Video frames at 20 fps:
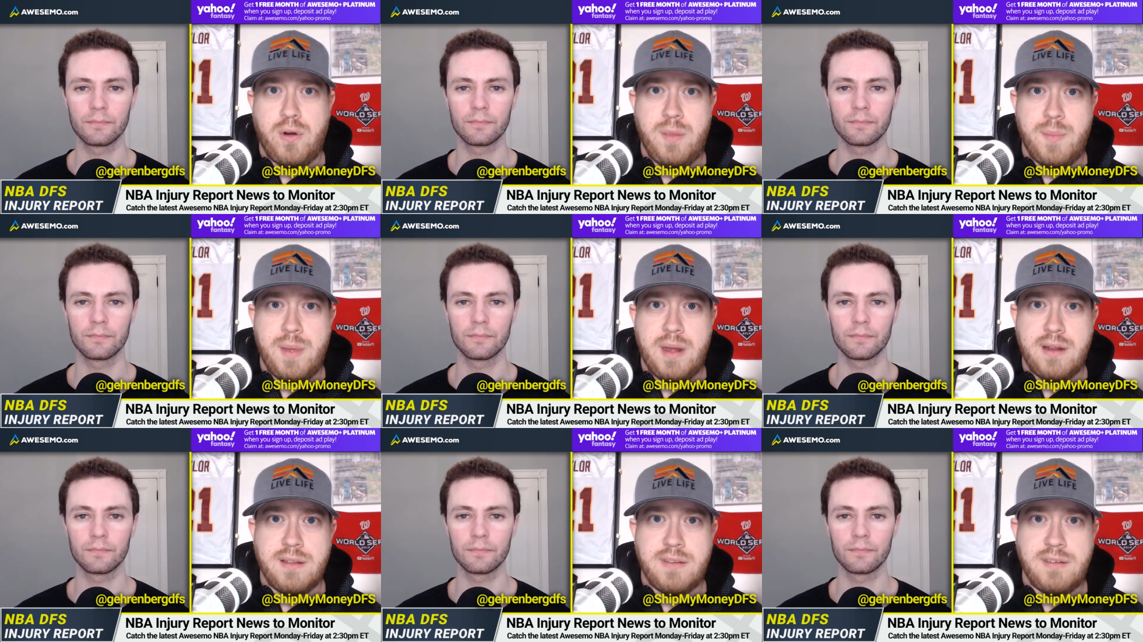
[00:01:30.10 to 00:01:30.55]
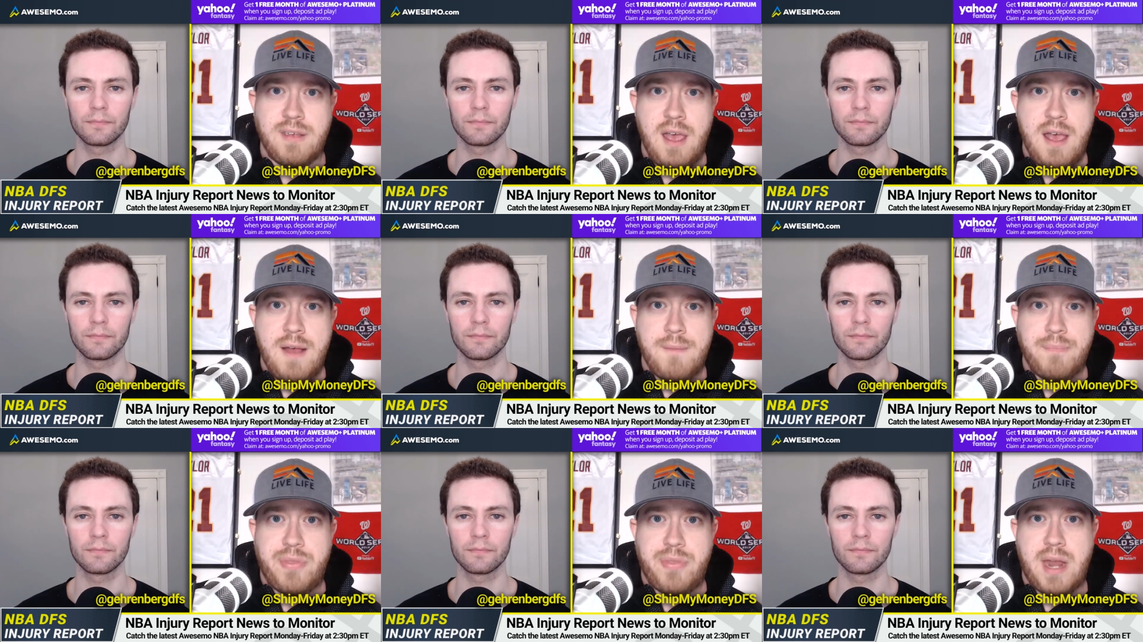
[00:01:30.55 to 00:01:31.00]
Speaker 1: minutes,
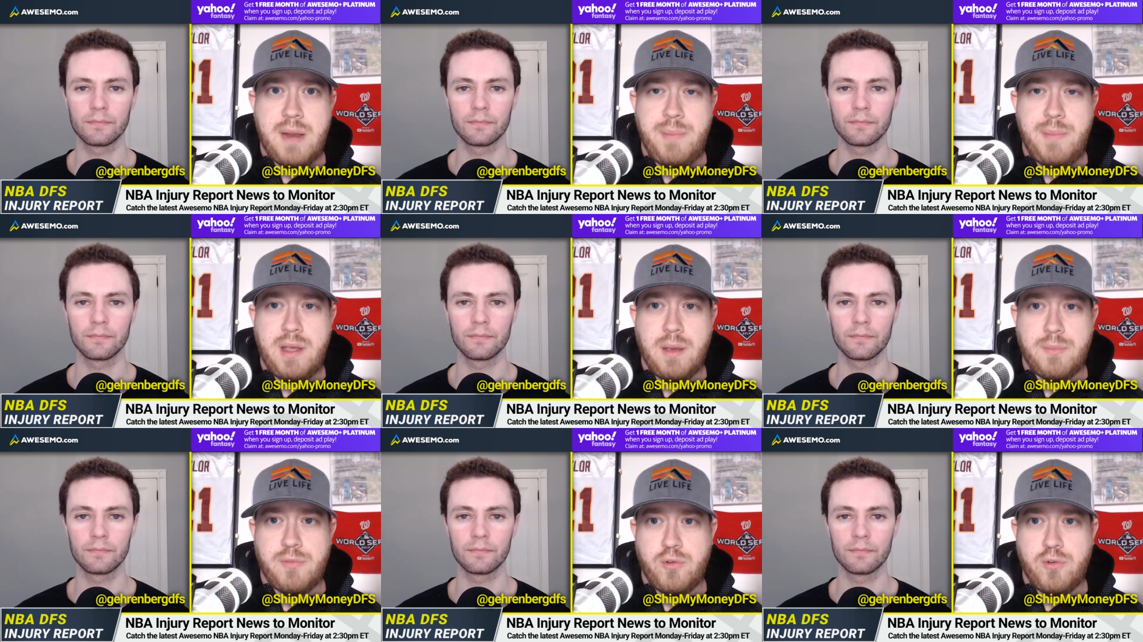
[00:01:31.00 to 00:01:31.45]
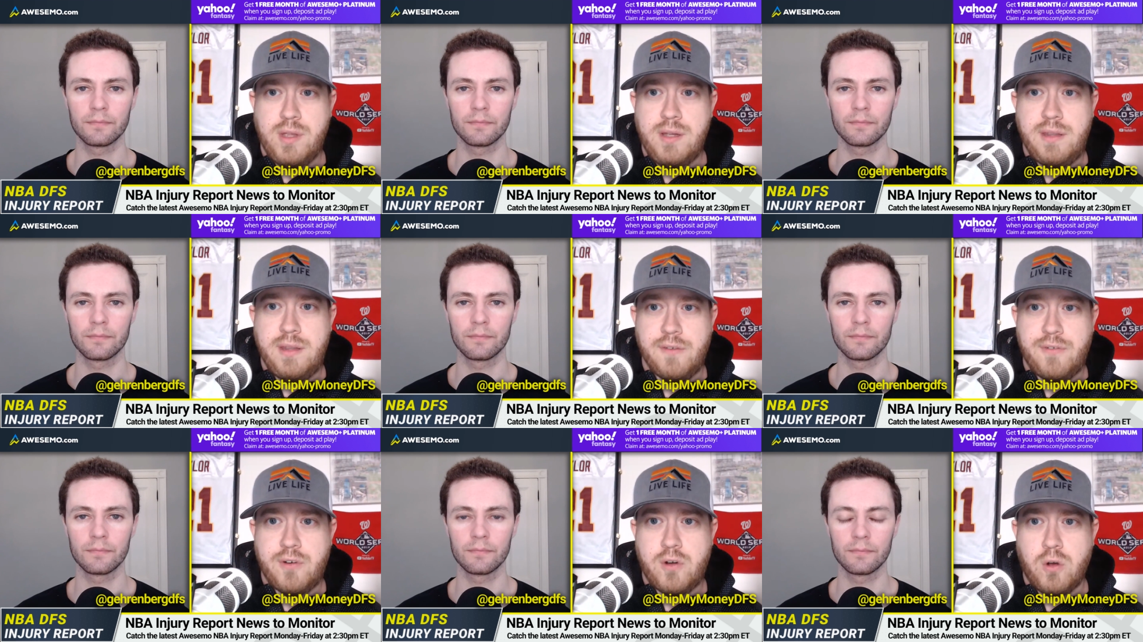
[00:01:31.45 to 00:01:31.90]
then it becomes really
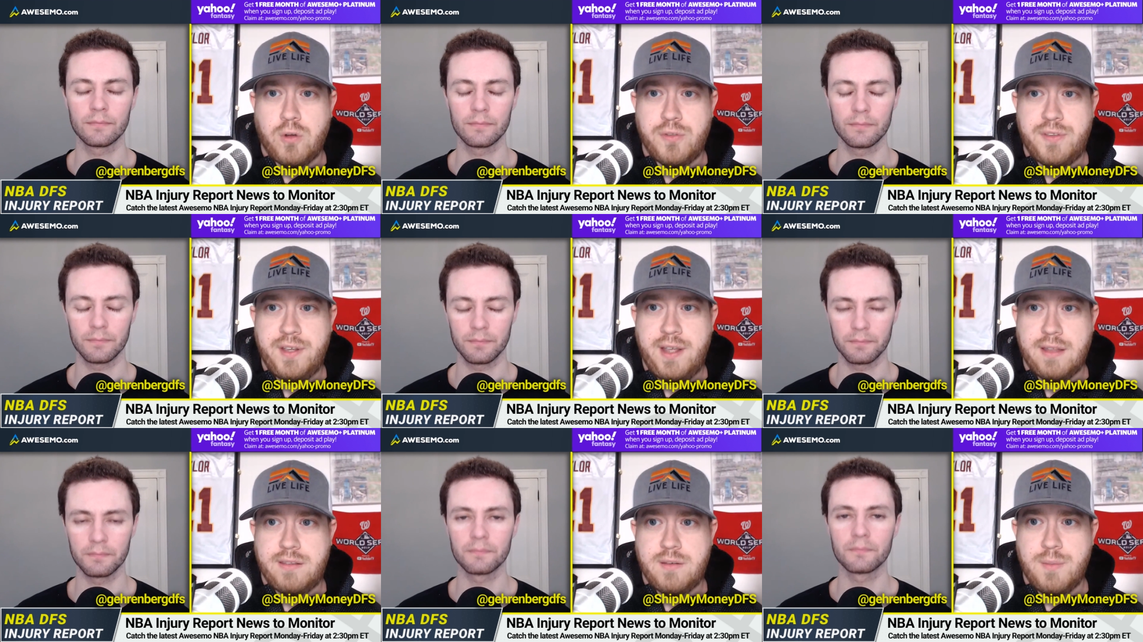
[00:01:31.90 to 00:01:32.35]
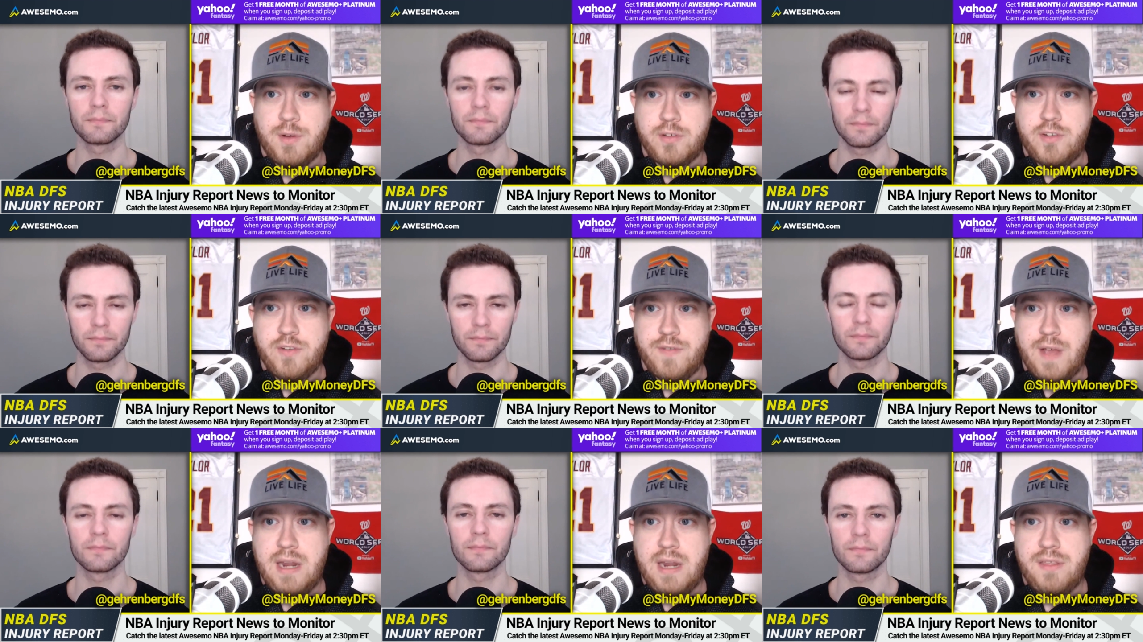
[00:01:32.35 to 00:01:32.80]
difficult to get to much
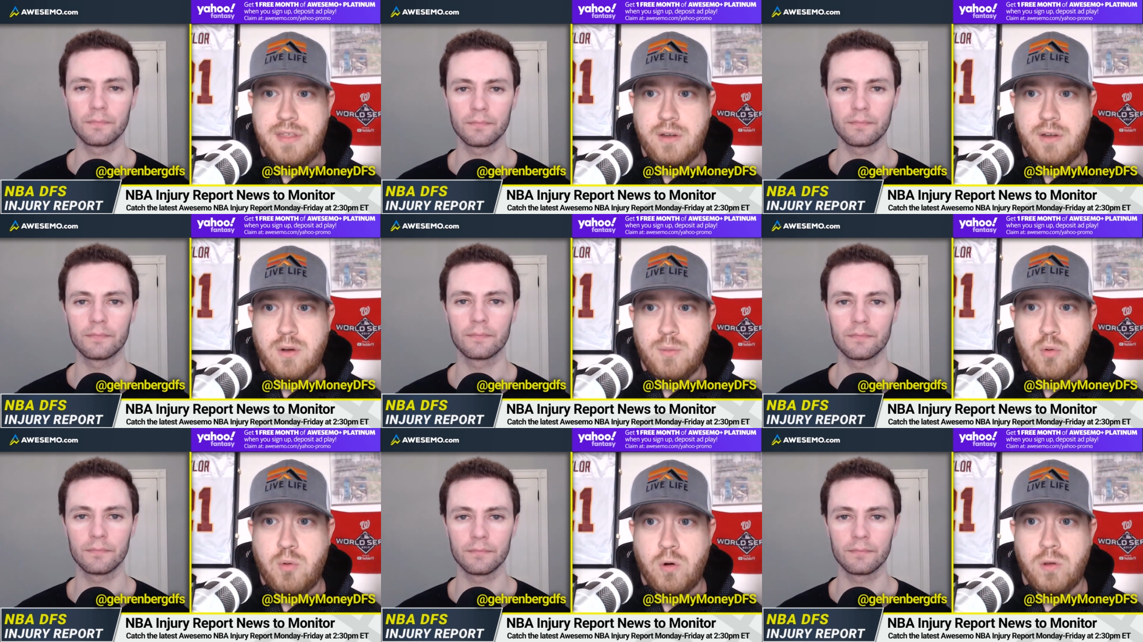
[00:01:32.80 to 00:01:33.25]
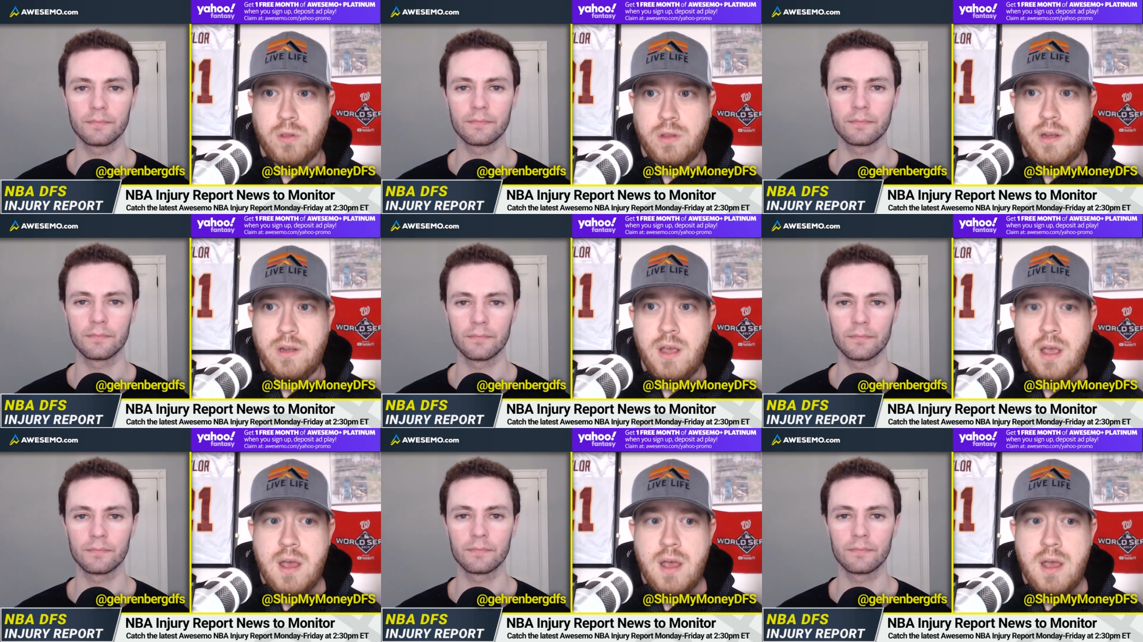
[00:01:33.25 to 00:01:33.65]
of anything on Portland